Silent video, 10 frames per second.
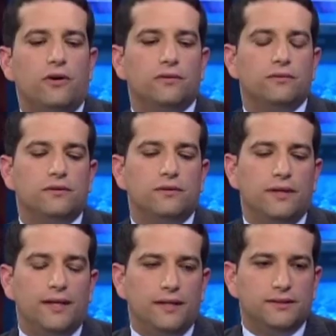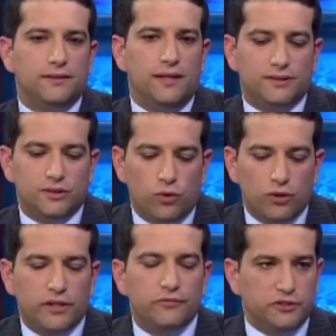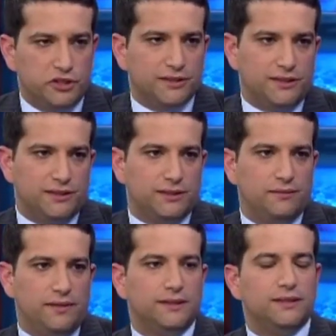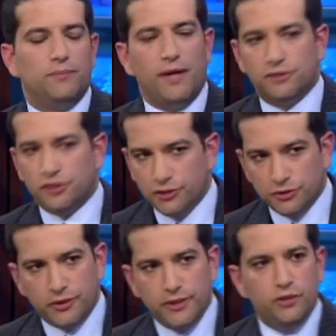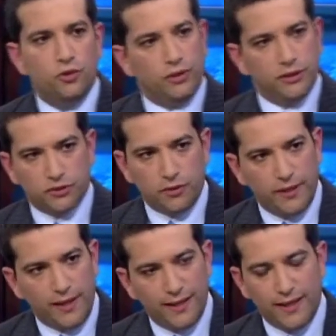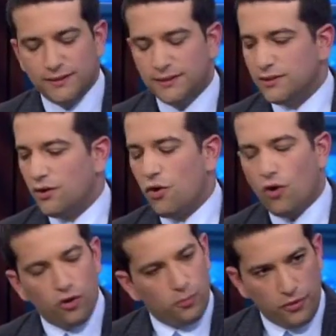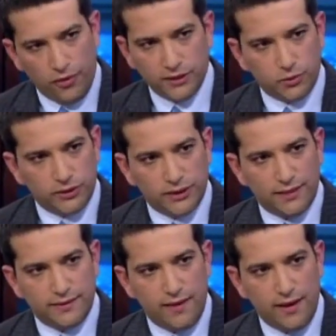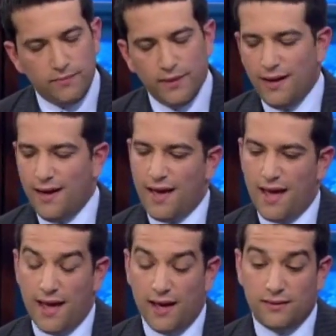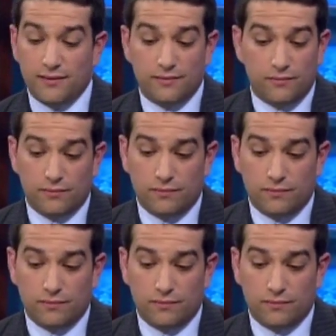of all, we're looking for justice. This is about children who were discriminated against. Horrible things were said to them, and